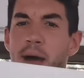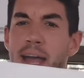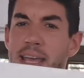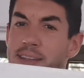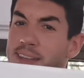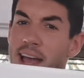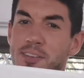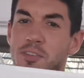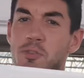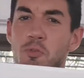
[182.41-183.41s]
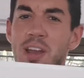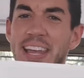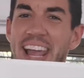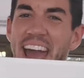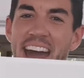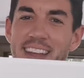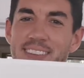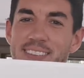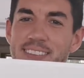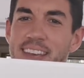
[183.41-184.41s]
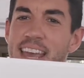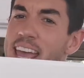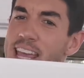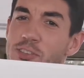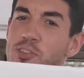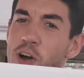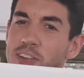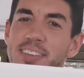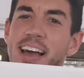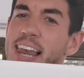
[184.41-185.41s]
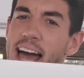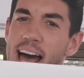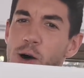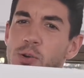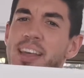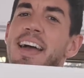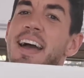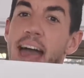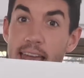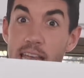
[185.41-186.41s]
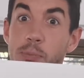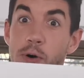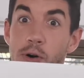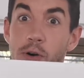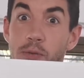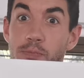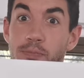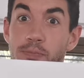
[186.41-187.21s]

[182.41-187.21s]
Pays has 3 cats. He's not allowed anymore.